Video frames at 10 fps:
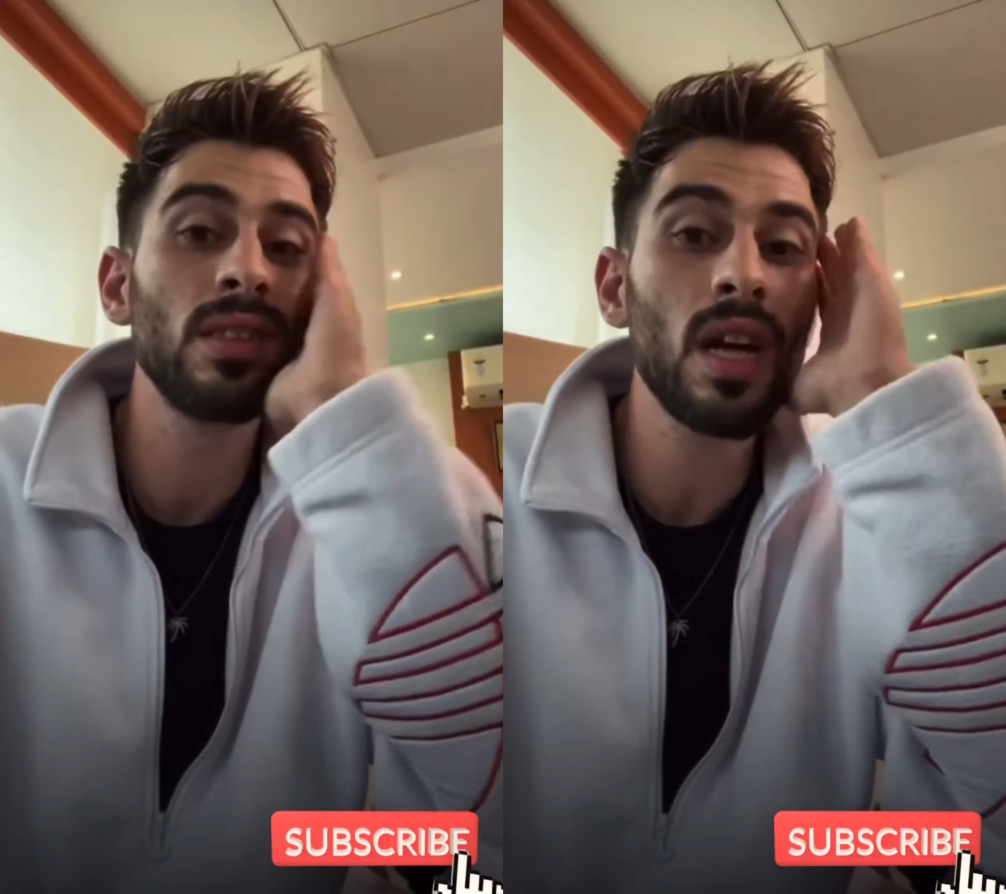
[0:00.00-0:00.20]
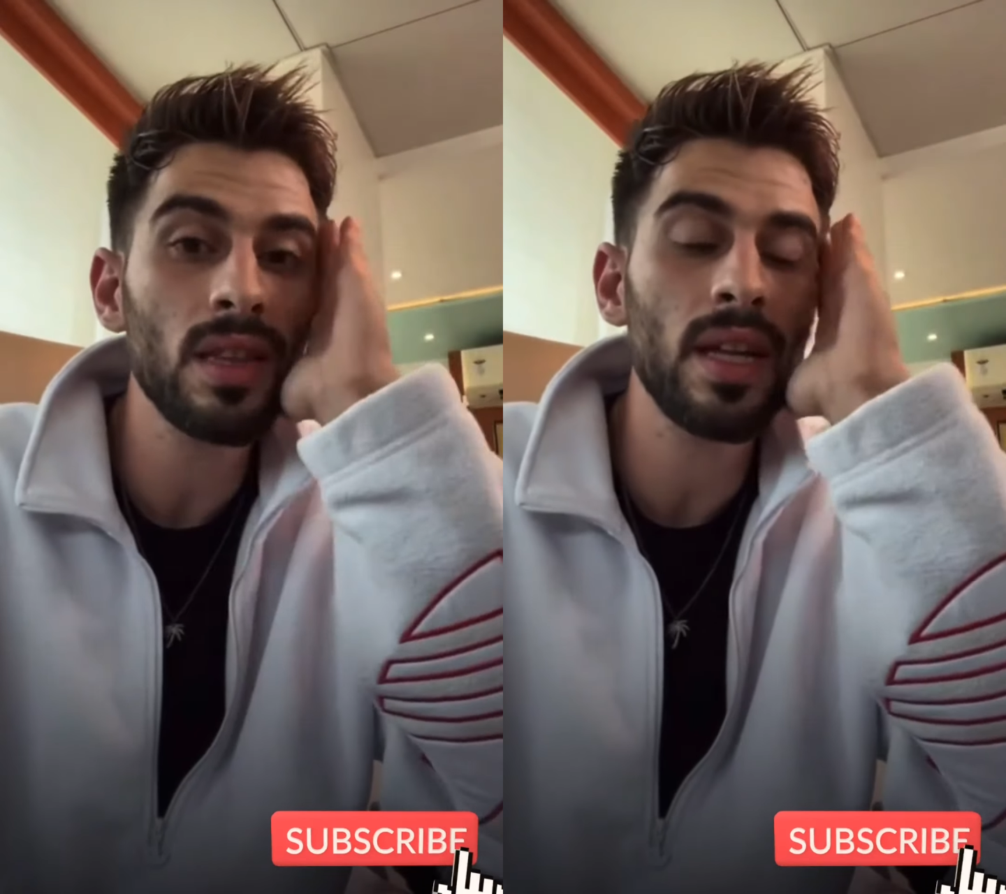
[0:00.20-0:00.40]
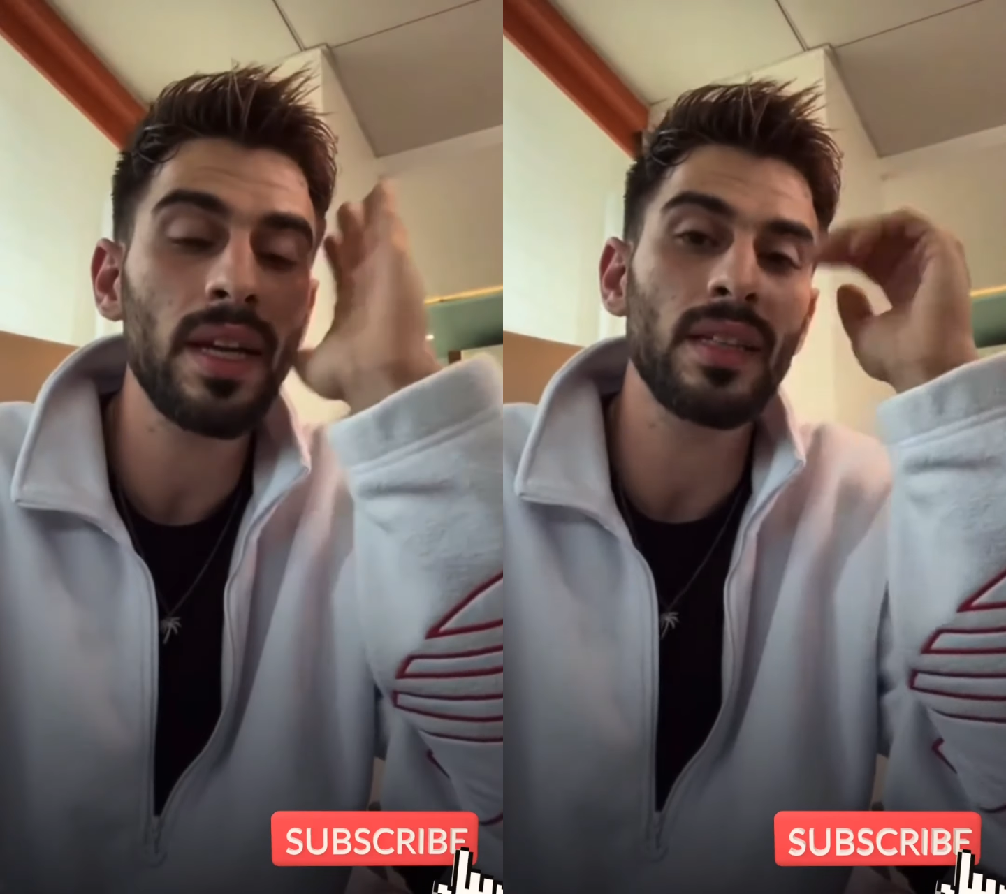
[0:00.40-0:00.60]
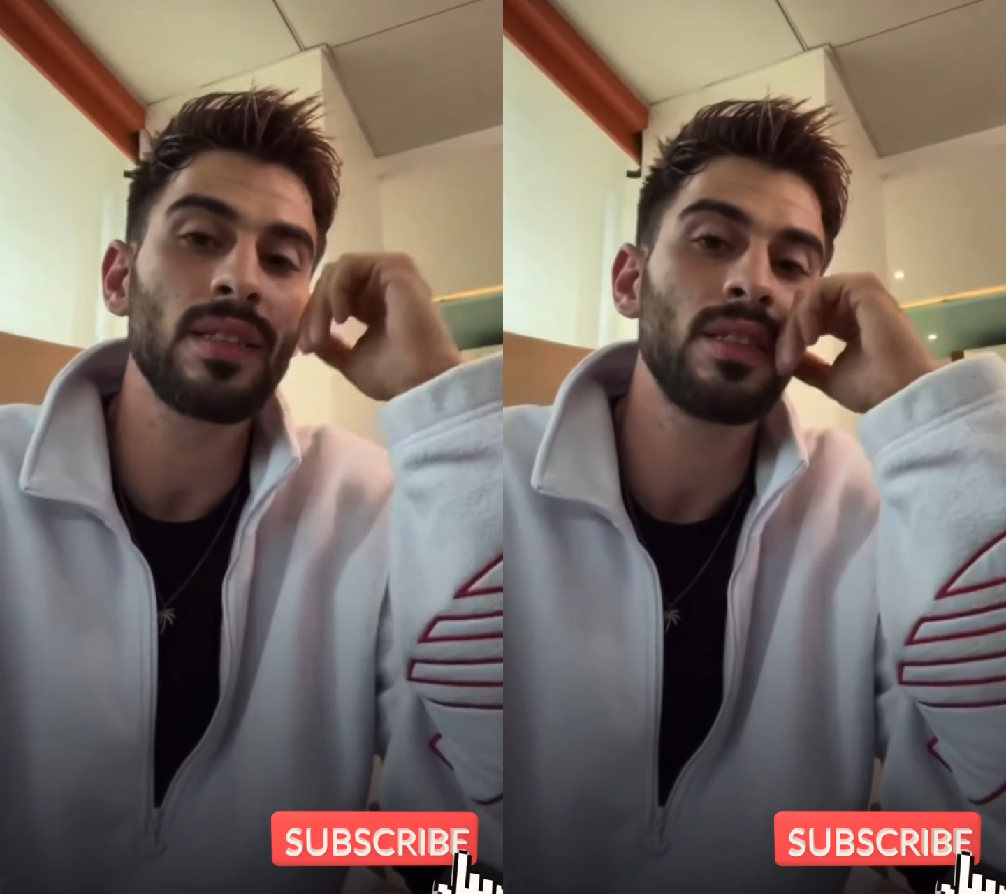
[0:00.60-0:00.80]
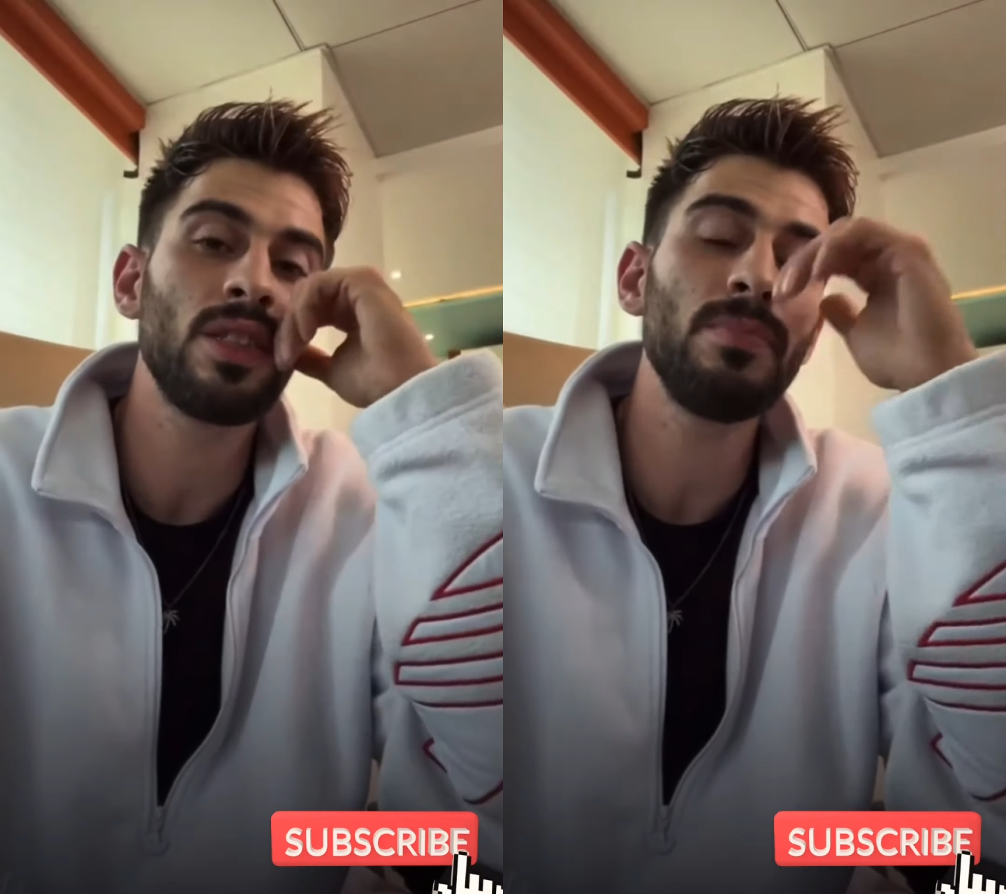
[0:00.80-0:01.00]

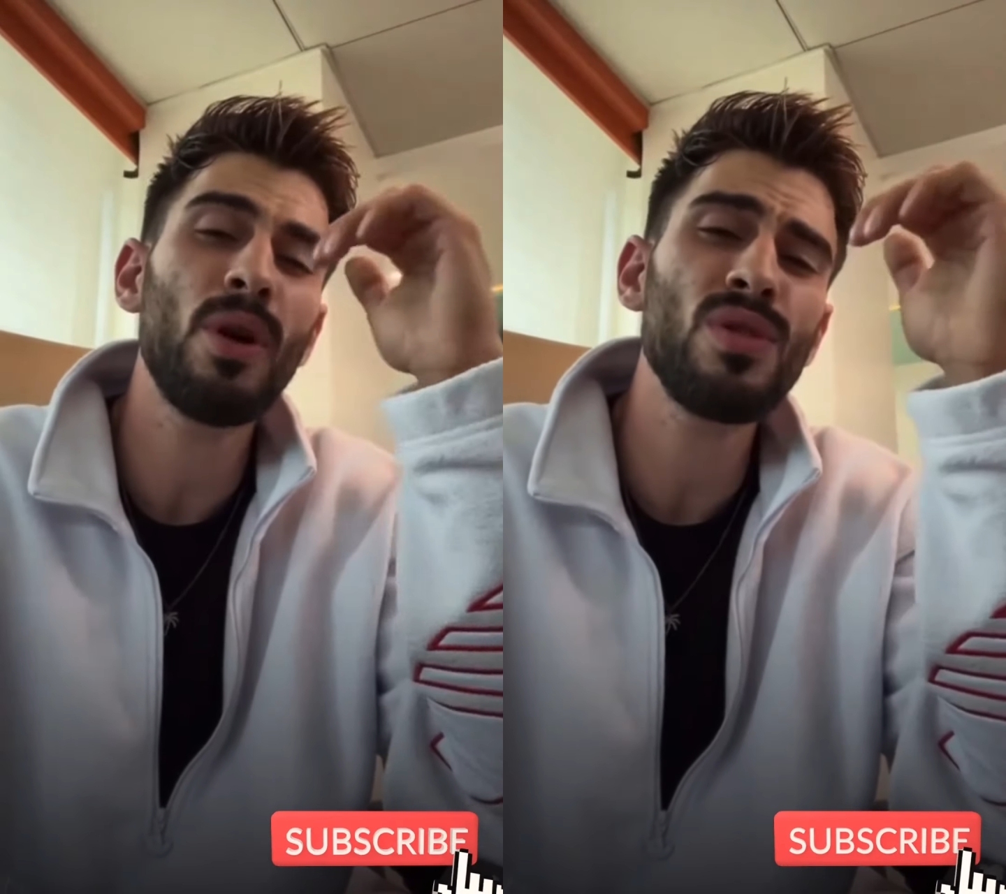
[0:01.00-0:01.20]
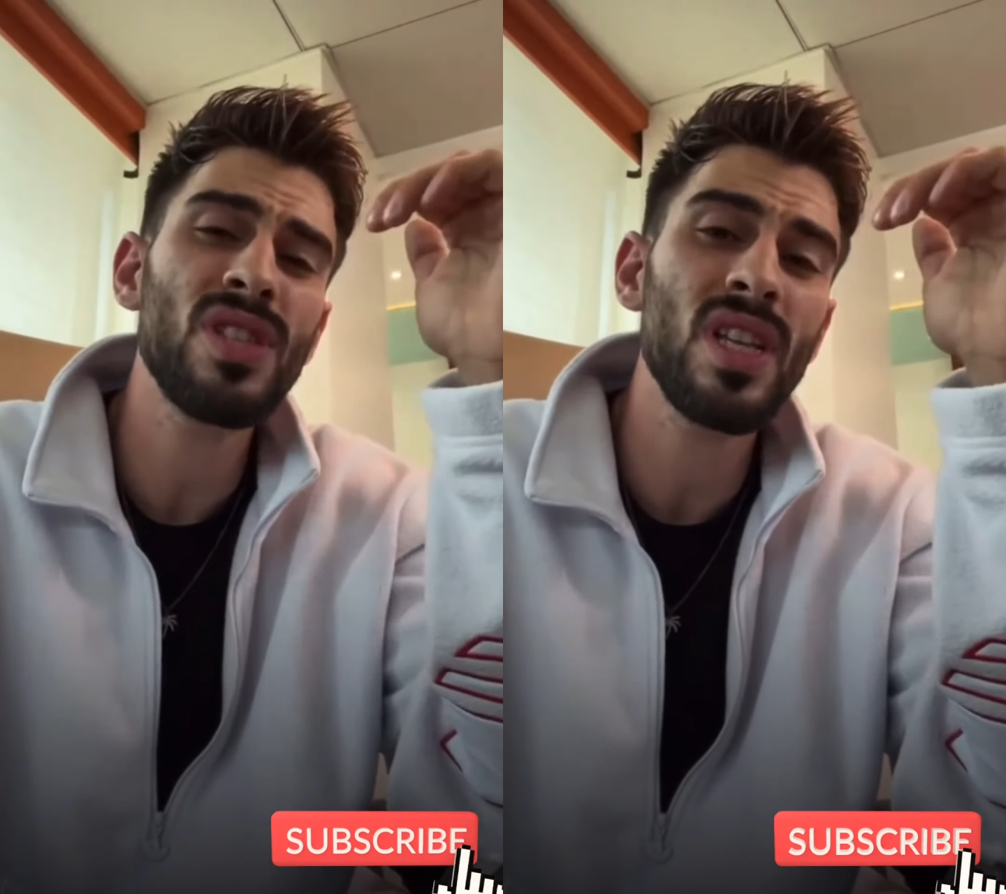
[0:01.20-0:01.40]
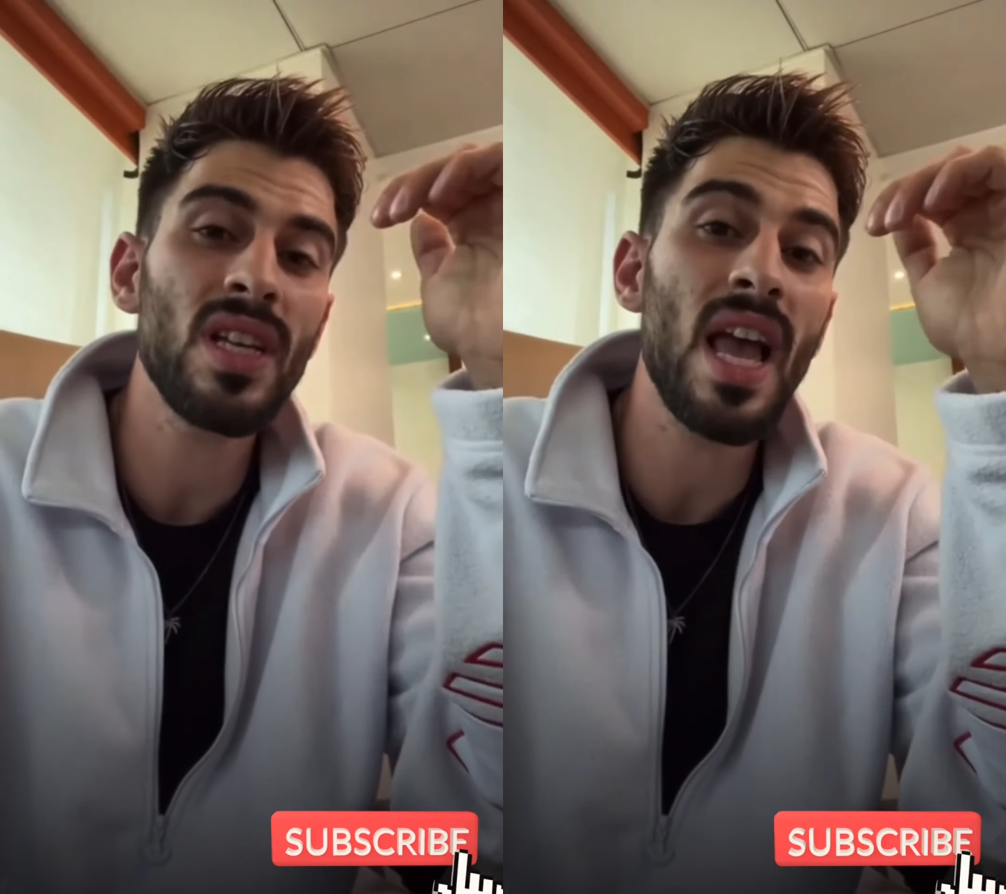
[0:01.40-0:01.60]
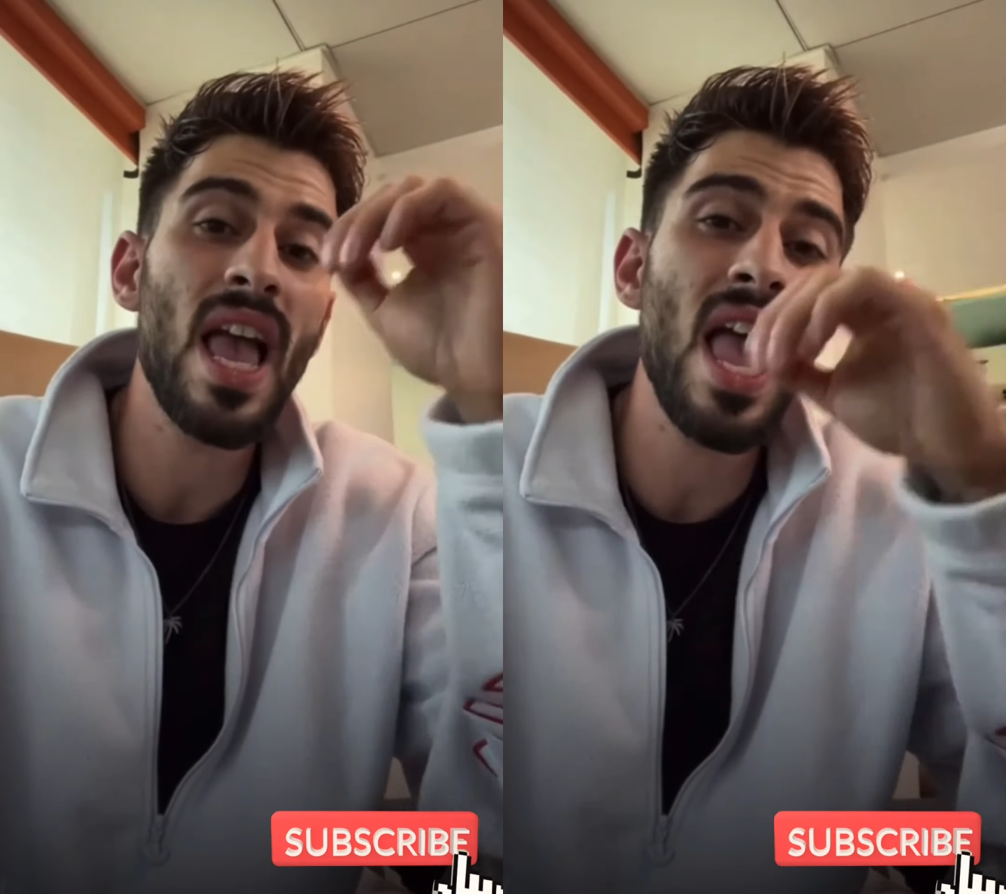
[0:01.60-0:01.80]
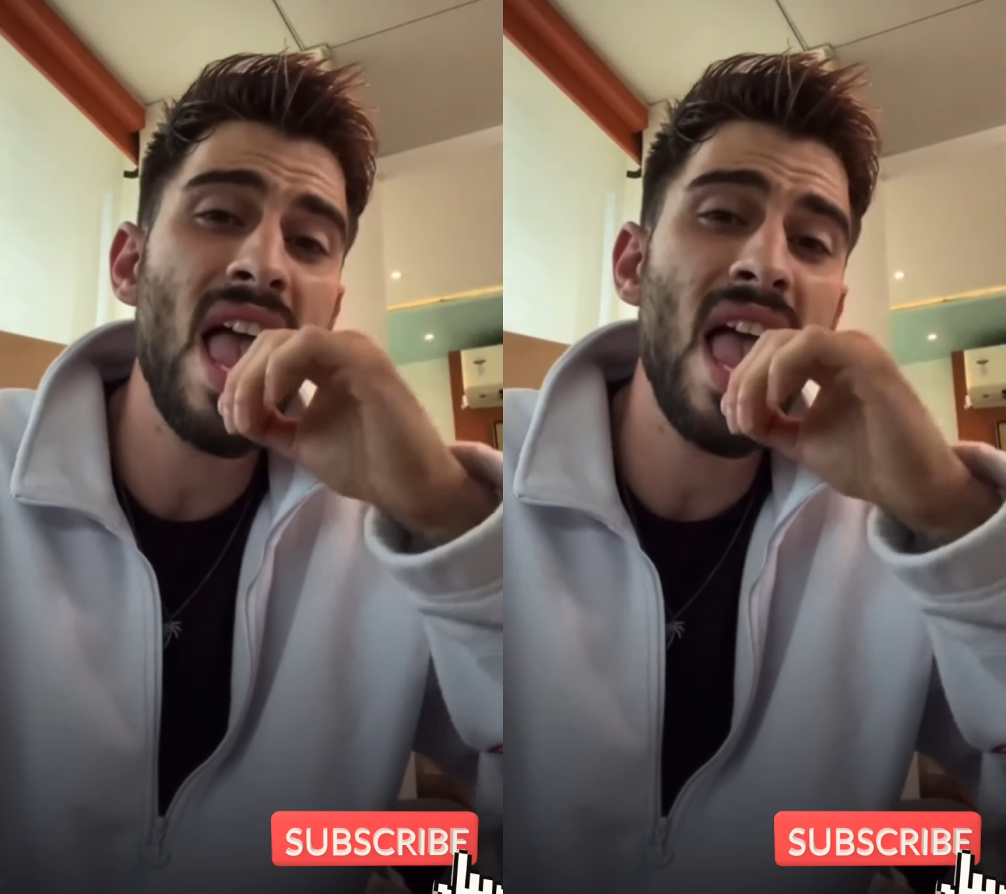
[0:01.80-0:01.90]
Nothing. She posted